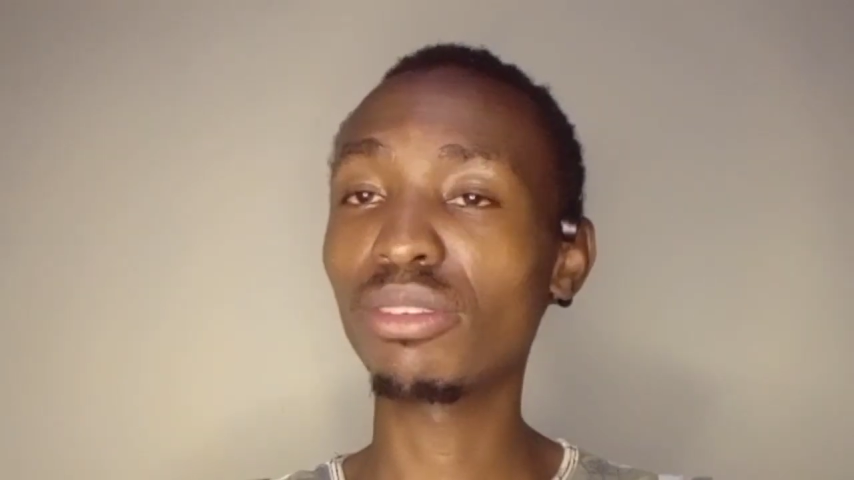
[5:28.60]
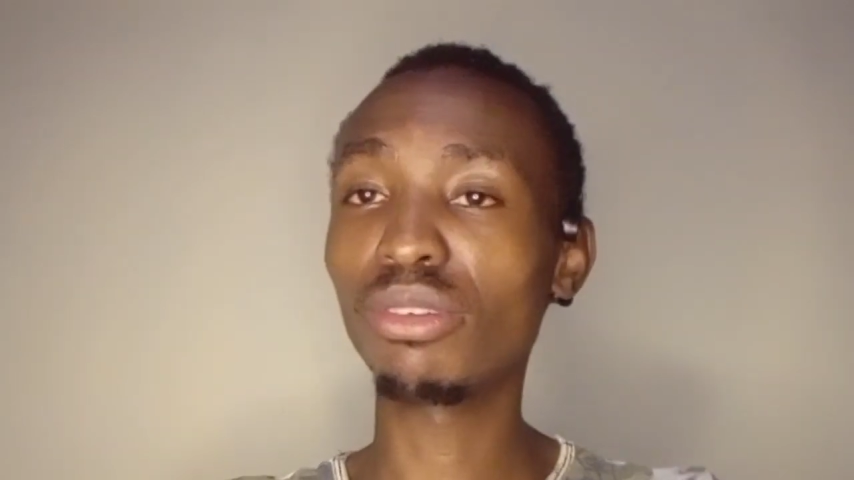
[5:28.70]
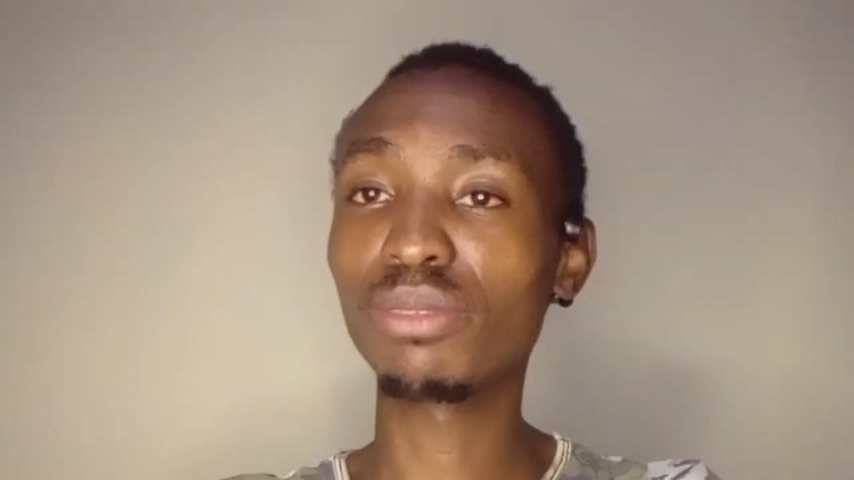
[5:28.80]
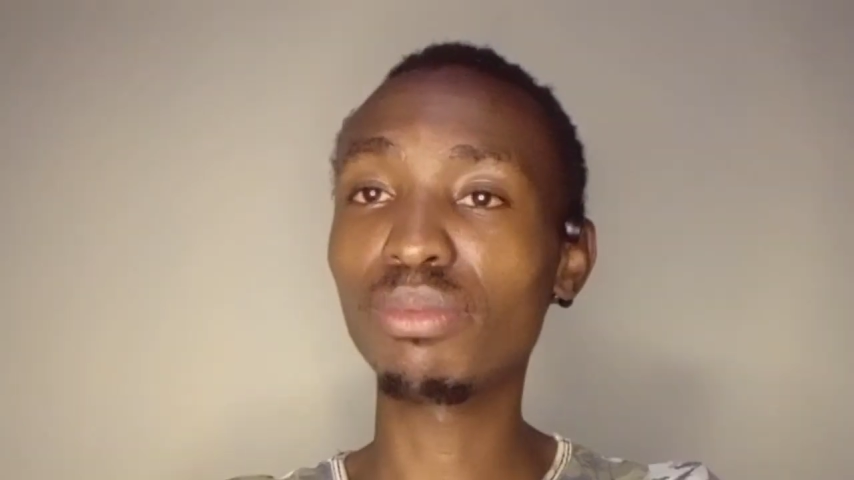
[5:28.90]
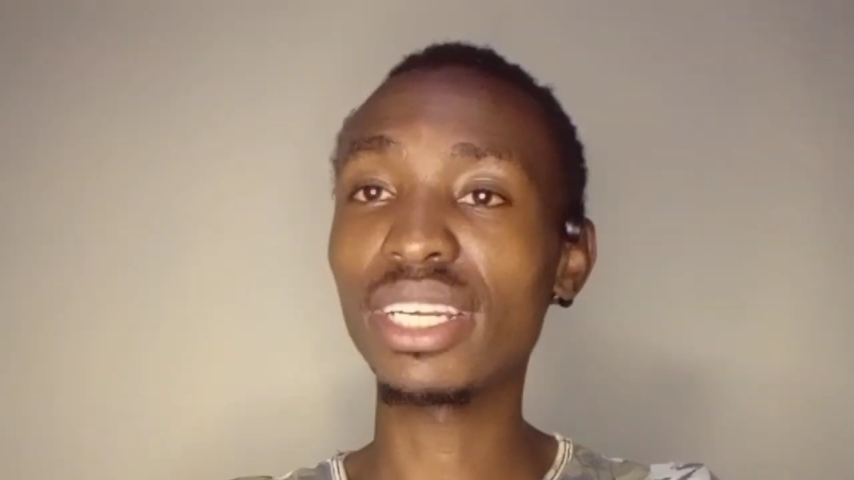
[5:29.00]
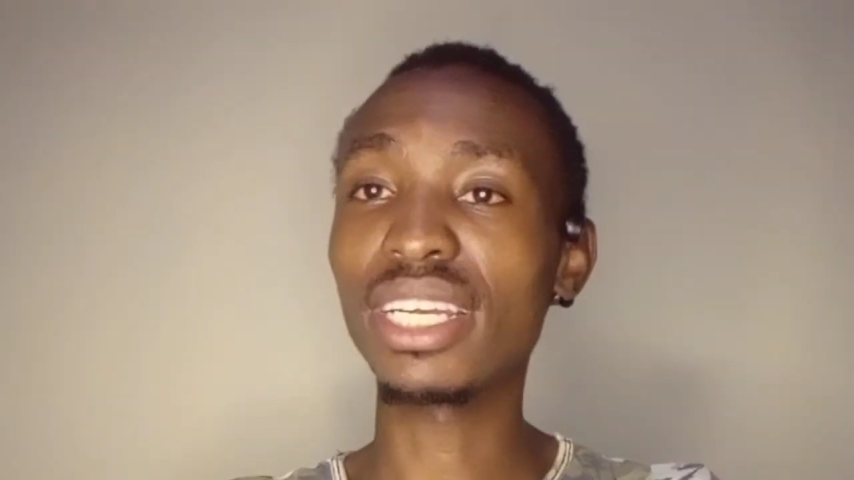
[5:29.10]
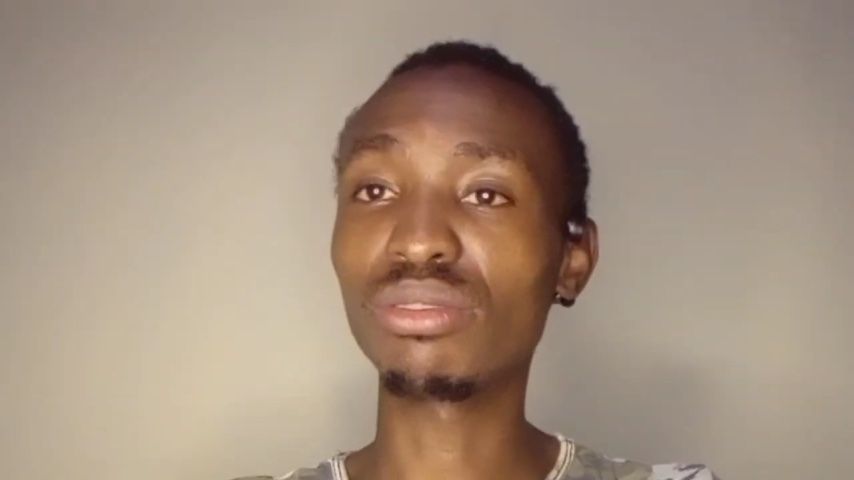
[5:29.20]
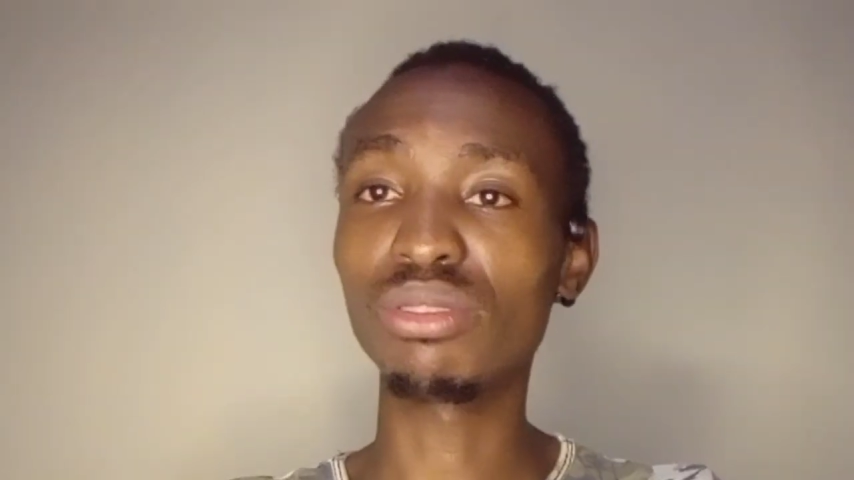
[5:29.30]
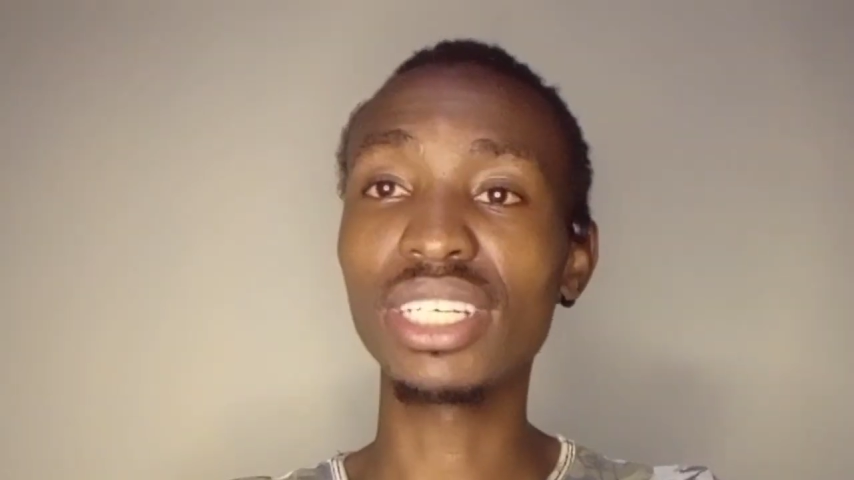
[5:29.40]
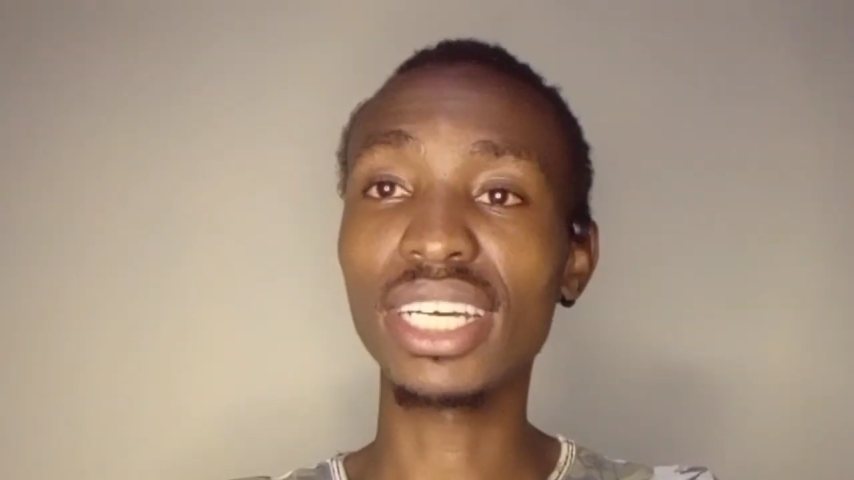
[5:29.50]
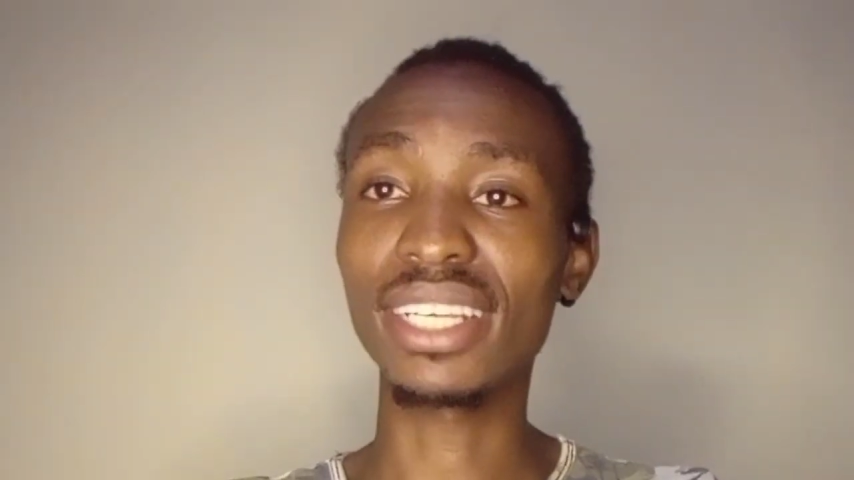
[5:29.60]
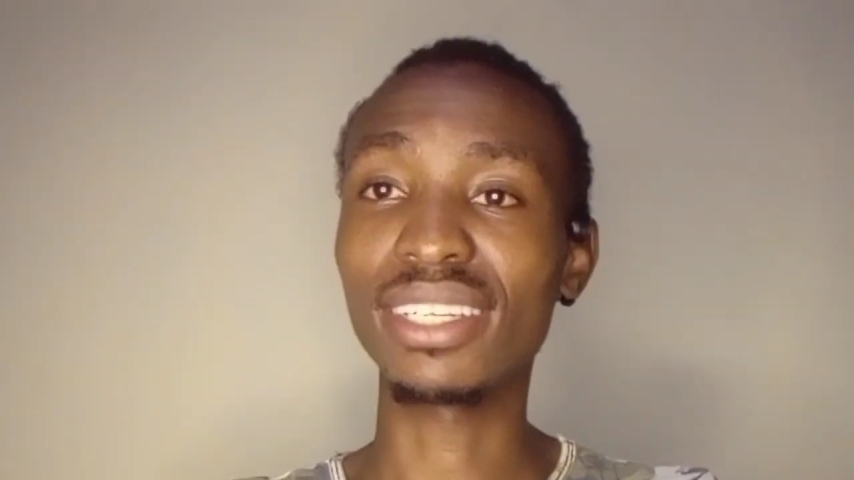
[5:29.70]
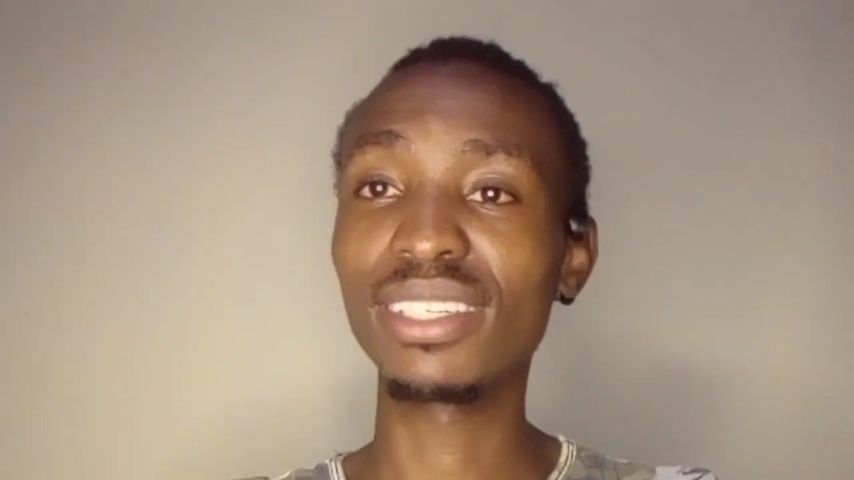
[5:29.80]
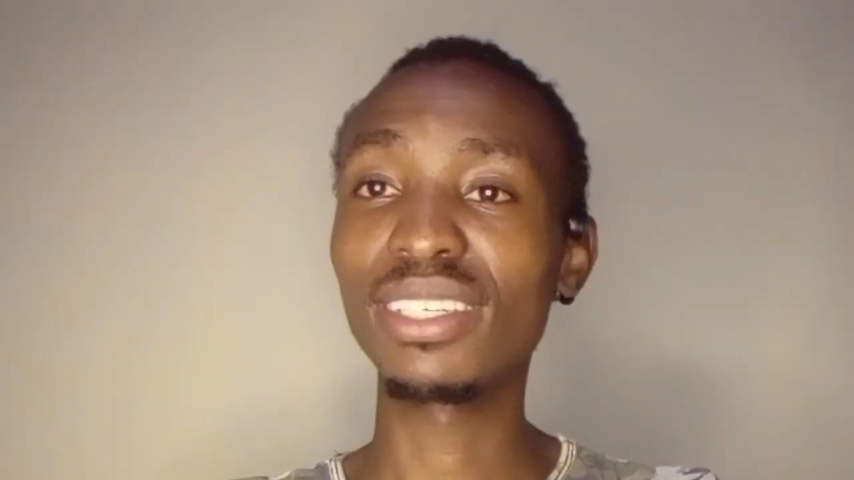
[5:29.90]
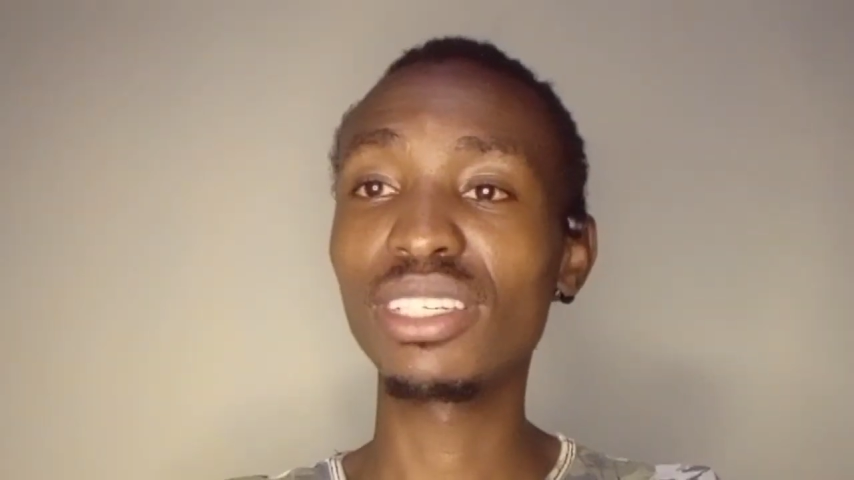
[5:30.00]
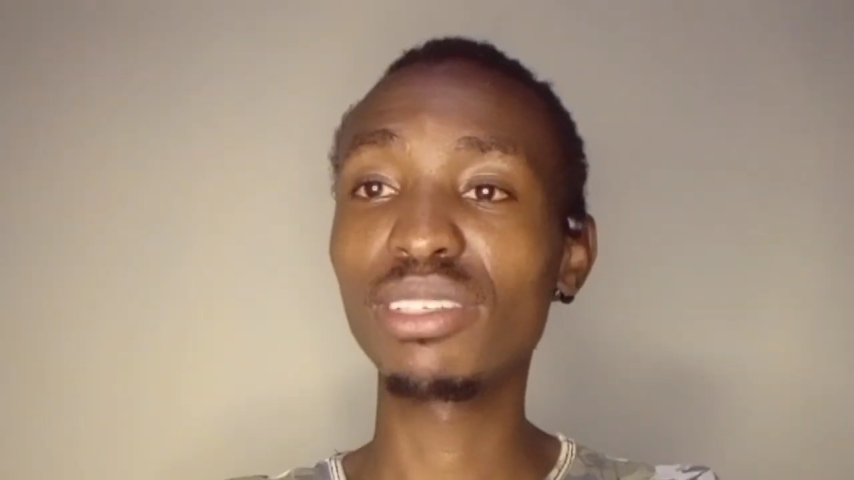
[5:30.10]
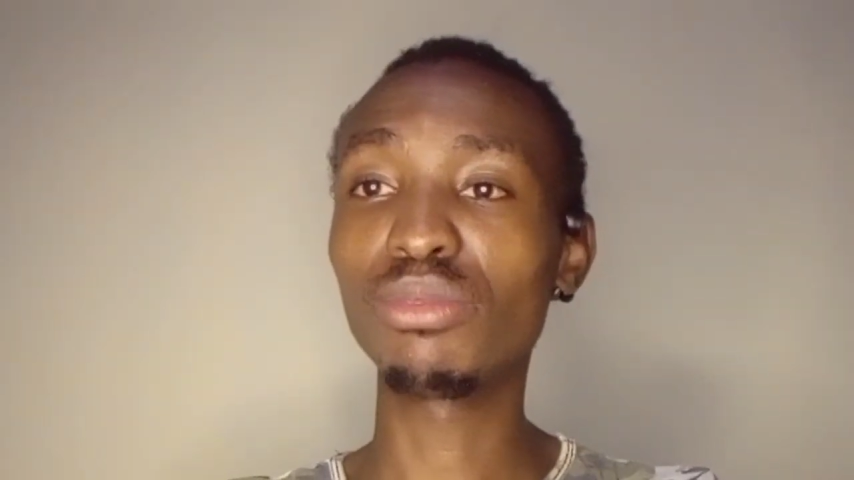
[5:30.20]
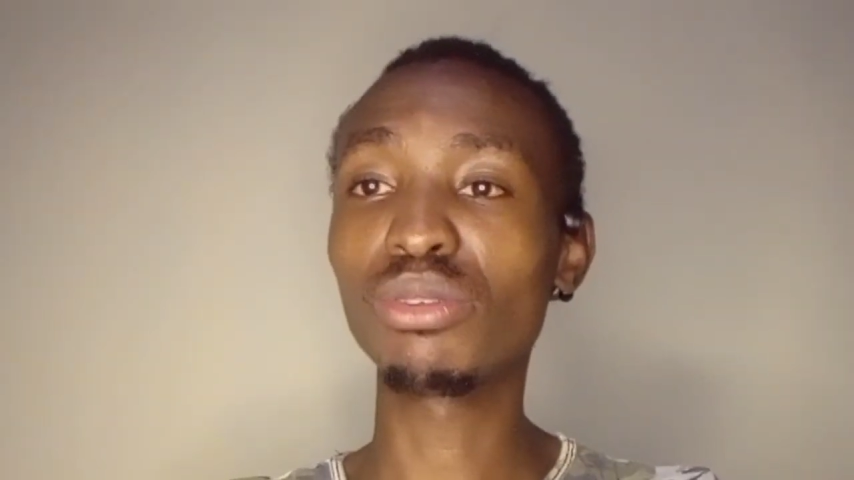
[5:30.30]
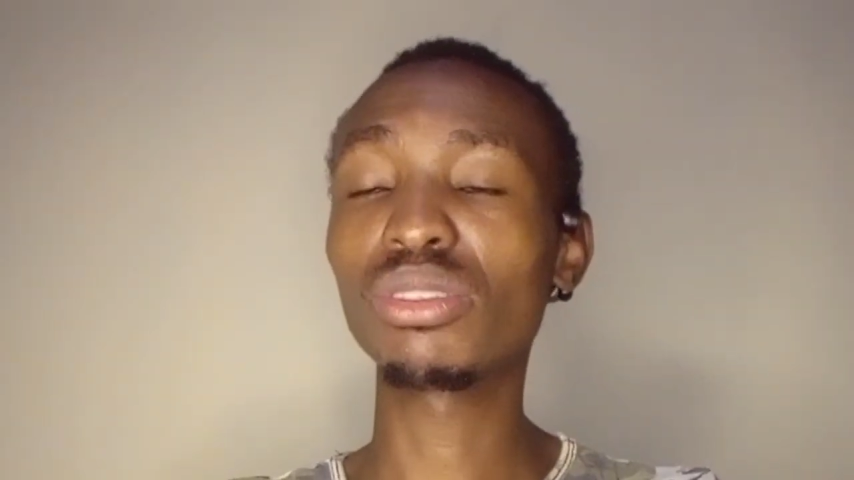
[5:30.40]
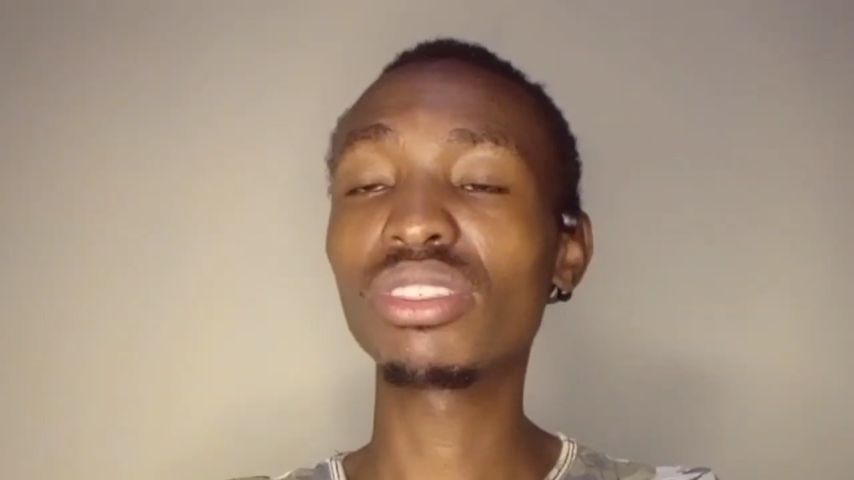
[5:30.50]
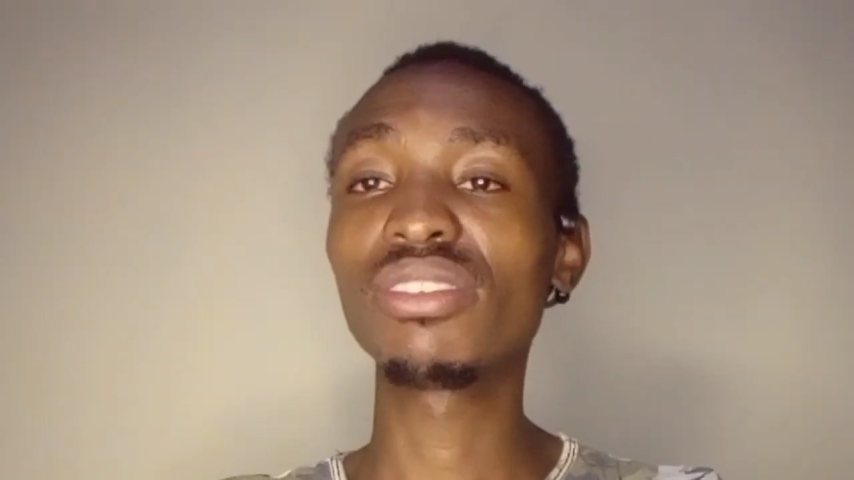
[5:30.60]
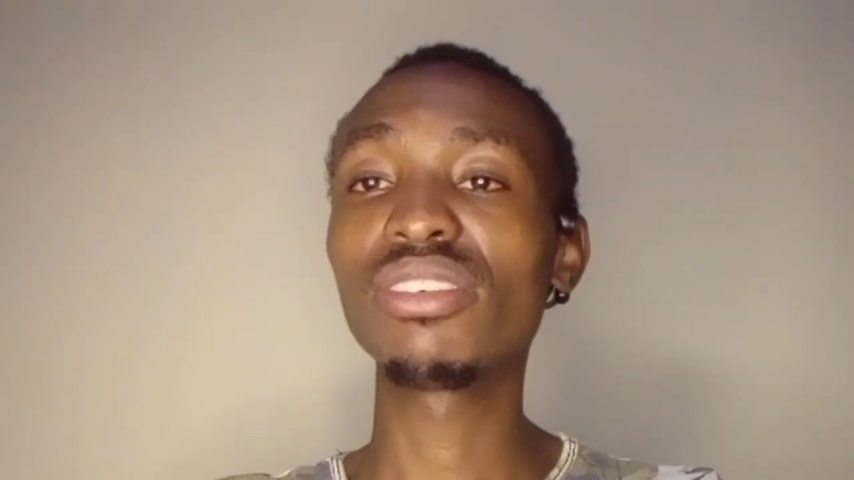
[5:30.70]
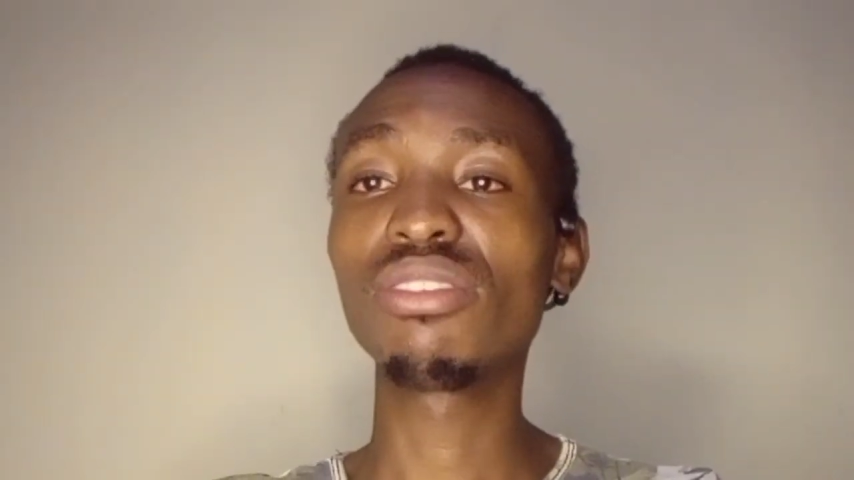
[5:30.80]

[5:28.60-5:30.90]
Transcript: what made her to die, because